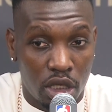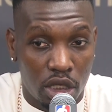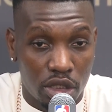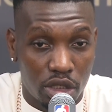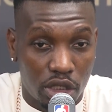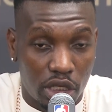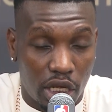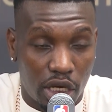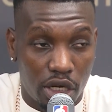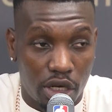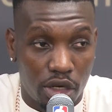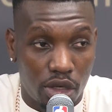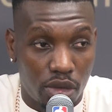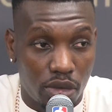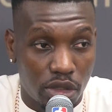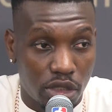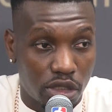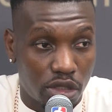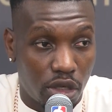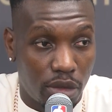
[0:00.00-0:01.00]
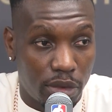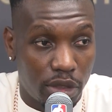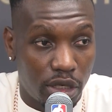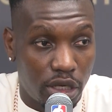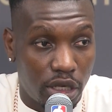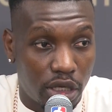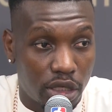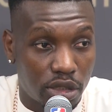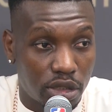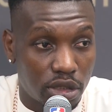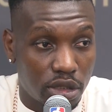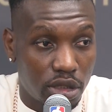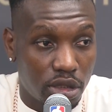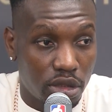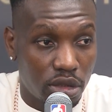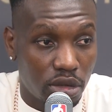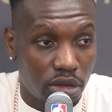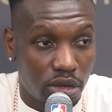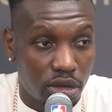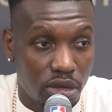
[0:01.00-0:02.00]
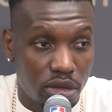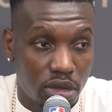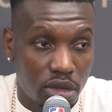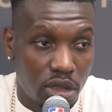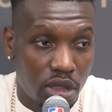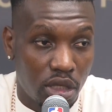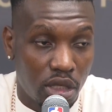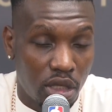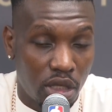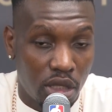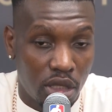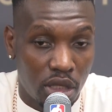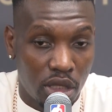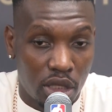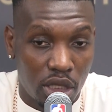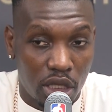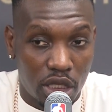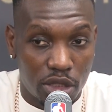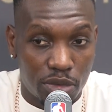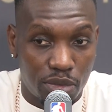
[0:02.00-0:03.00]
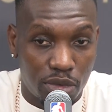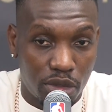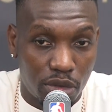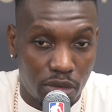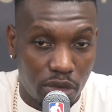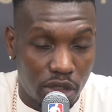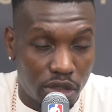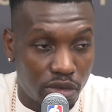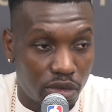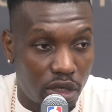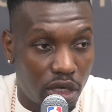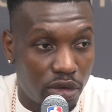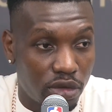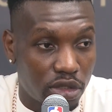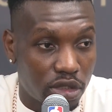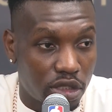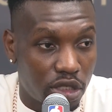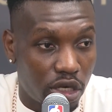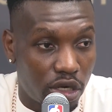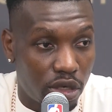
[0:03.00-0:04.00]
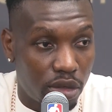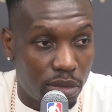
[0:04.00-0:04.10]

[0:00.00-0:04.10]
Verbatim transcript: you kind of know what's coming next, and that's pretty much what I was scared